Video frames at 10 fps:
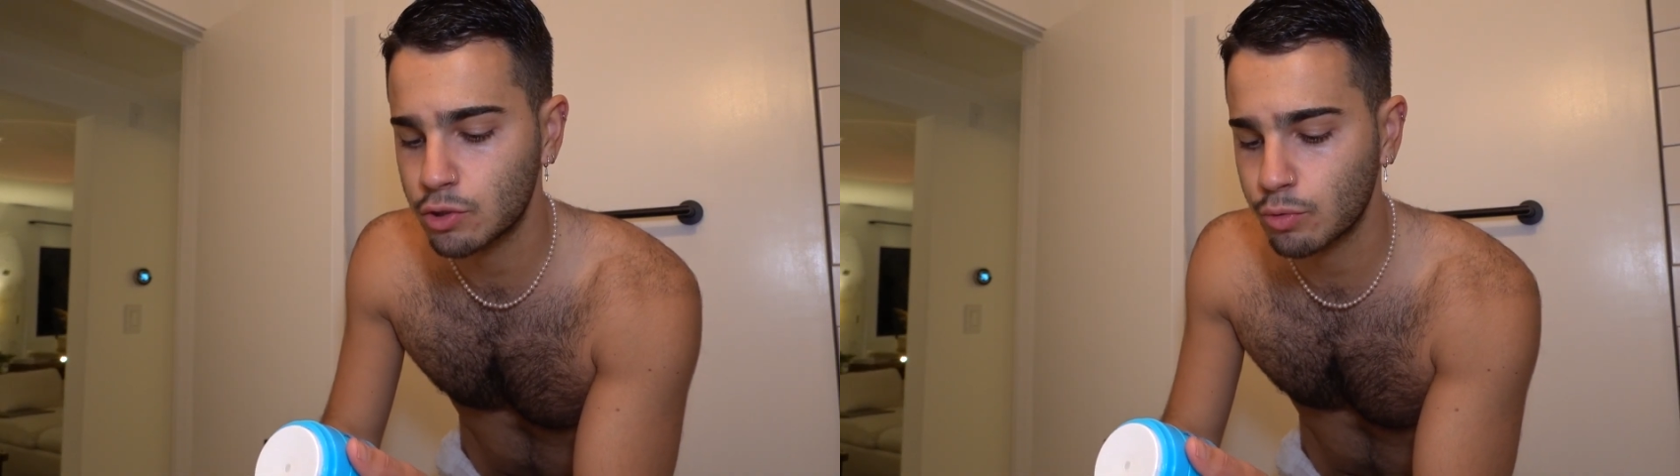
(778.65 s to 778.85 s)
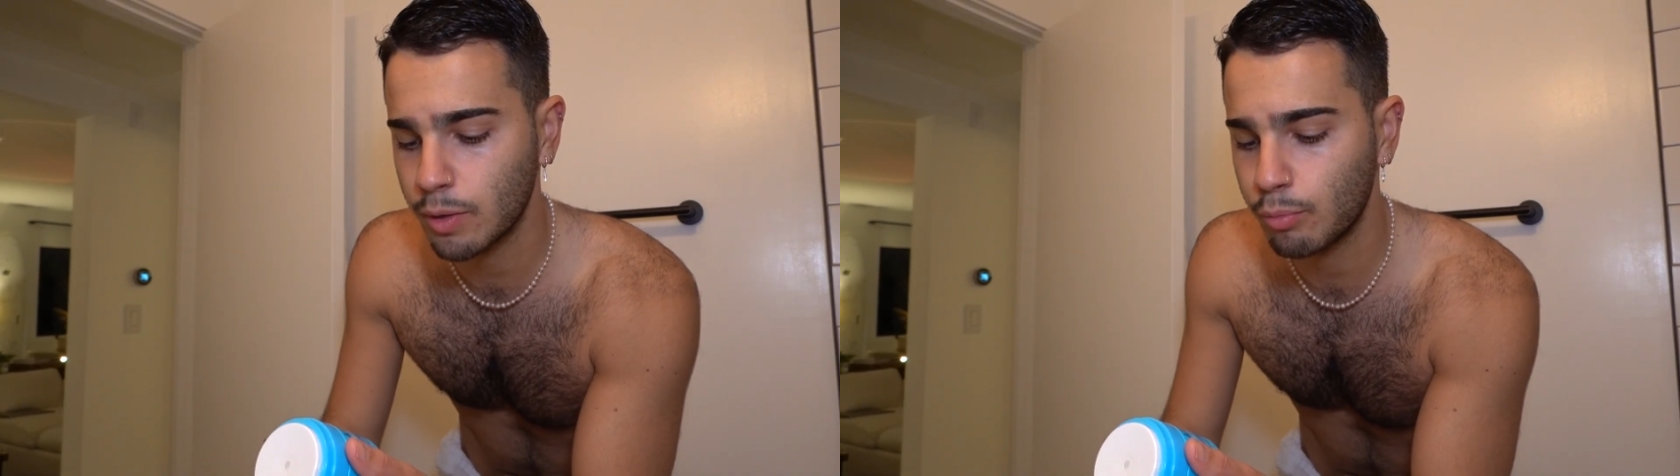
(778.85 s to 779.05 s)

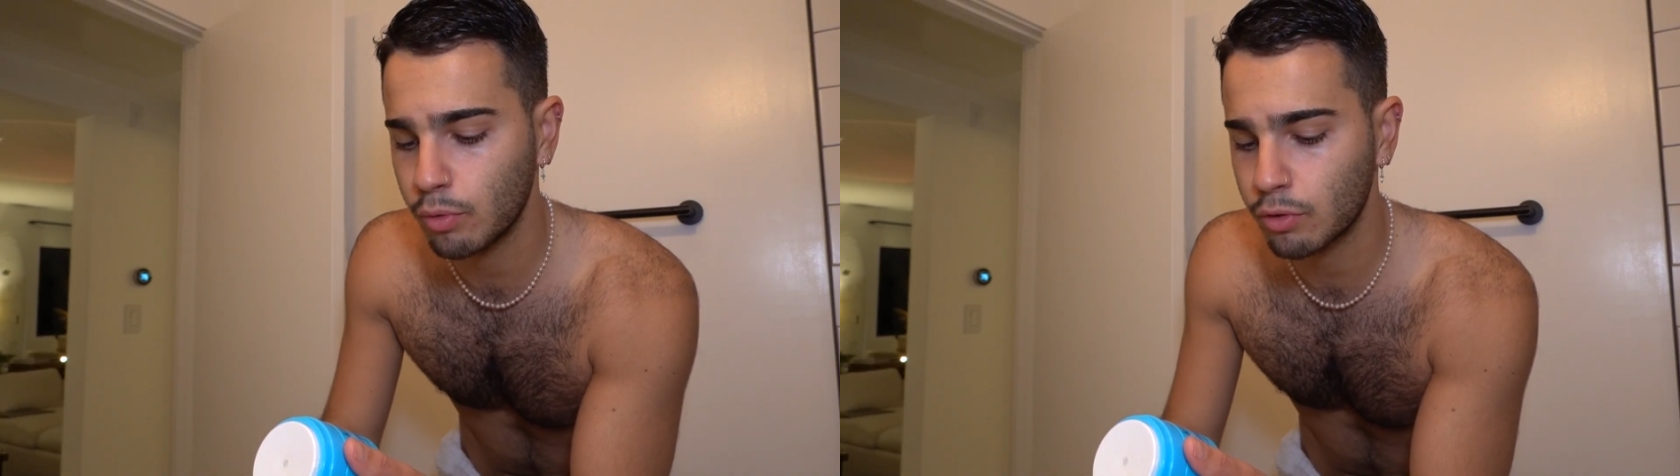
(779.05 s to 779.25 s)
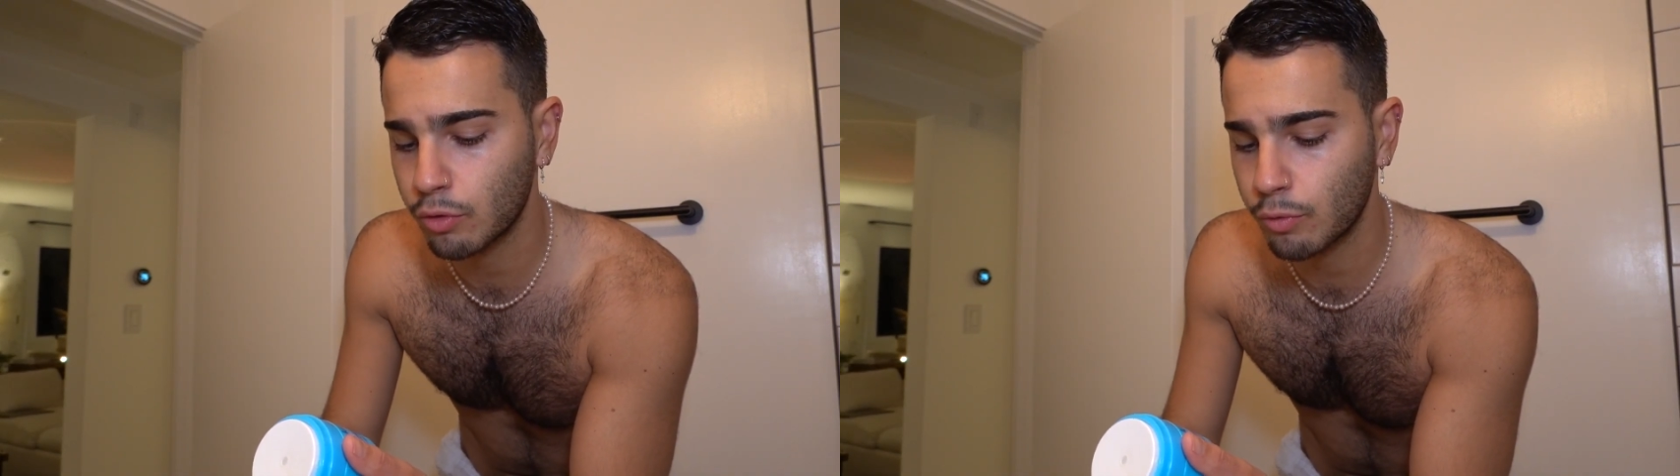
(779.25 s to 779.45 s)

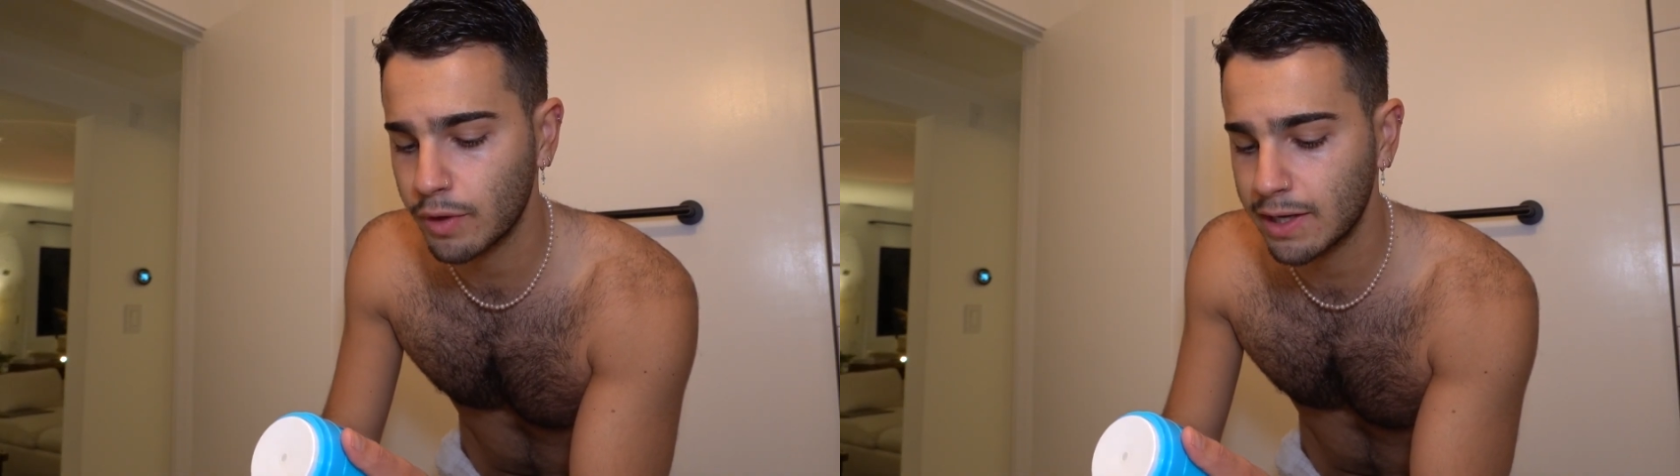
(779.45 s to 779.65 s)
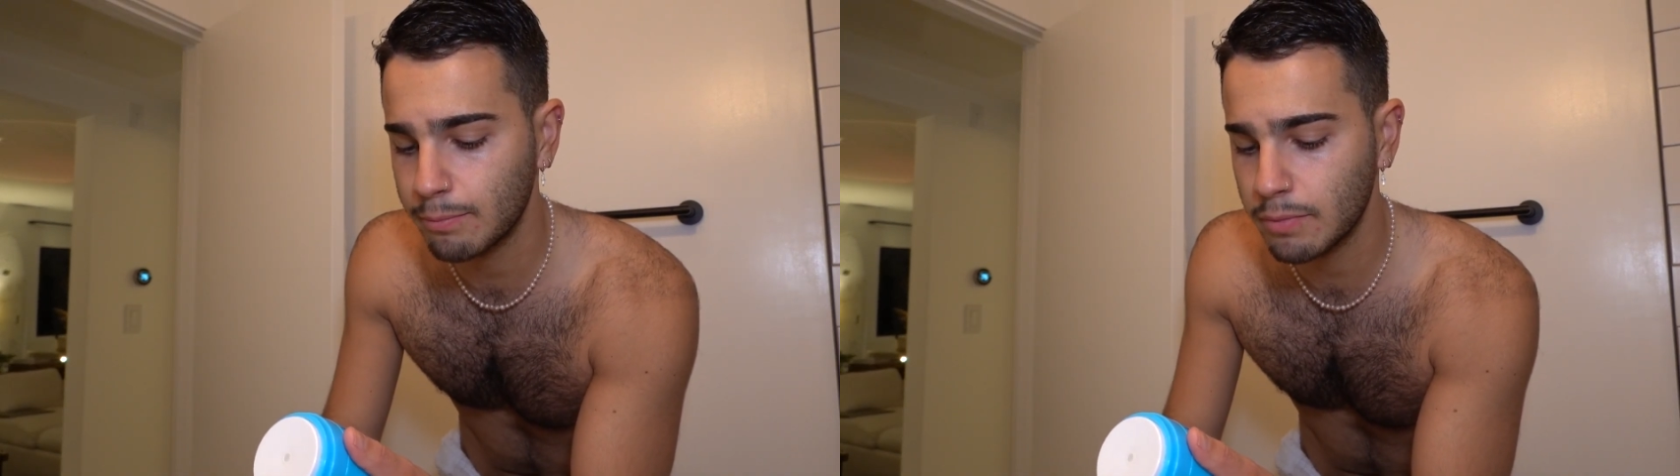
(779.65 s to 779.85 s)
Triple
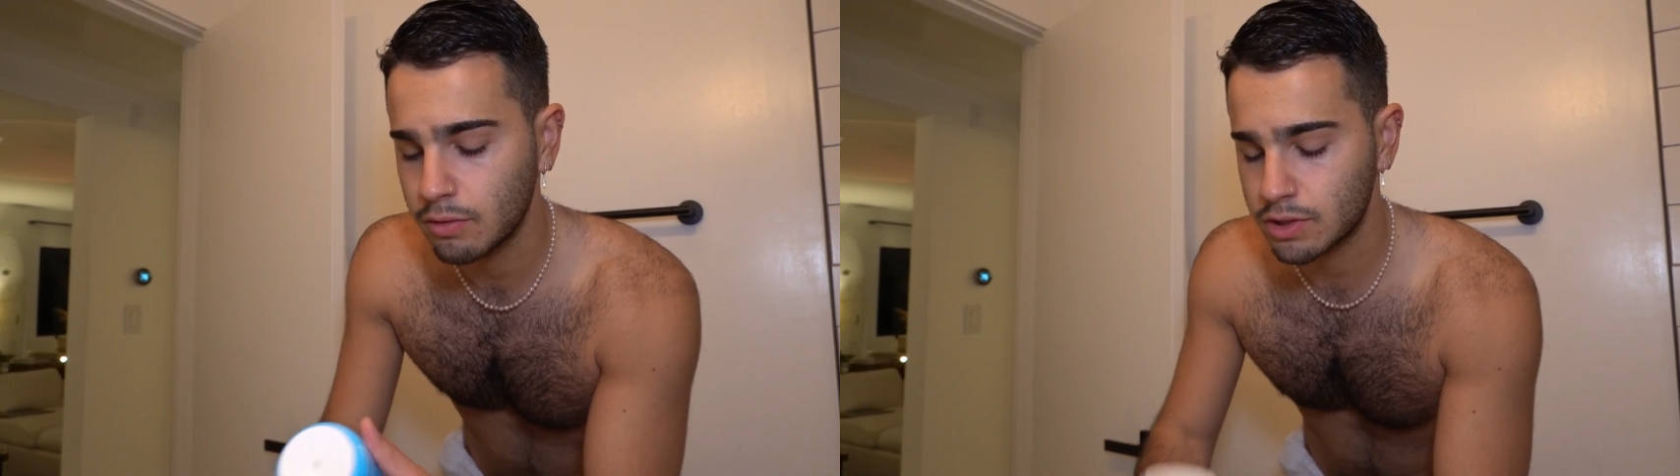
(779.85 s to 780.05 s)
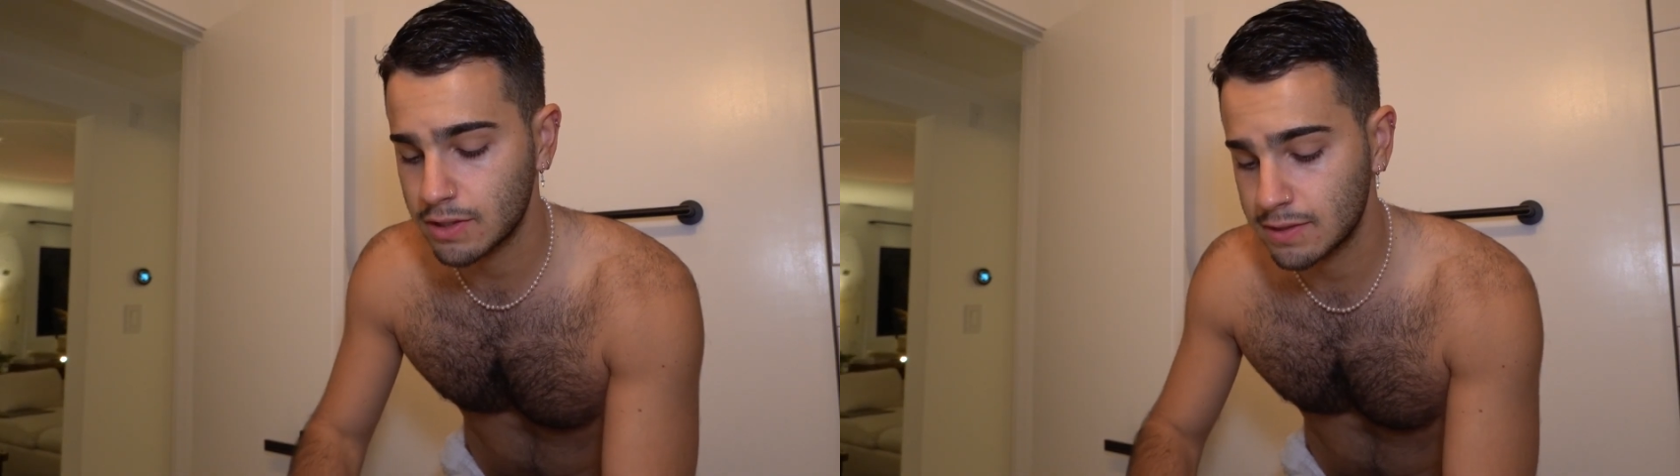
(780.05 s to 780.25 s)
Cream,
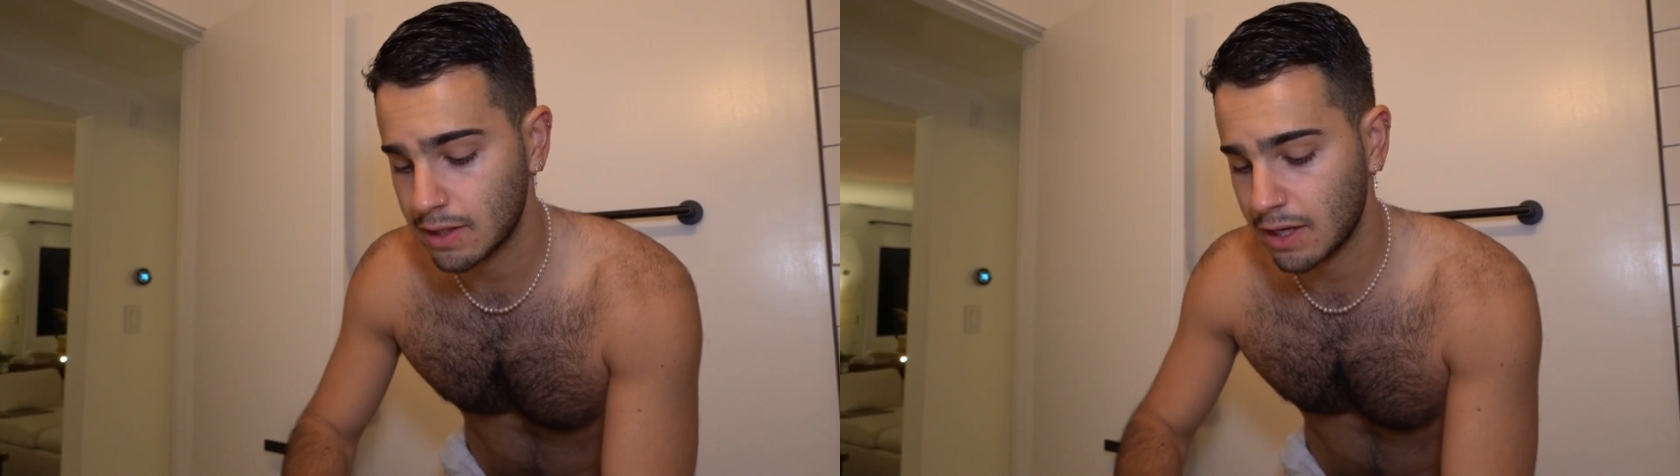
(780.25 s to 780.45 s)
which is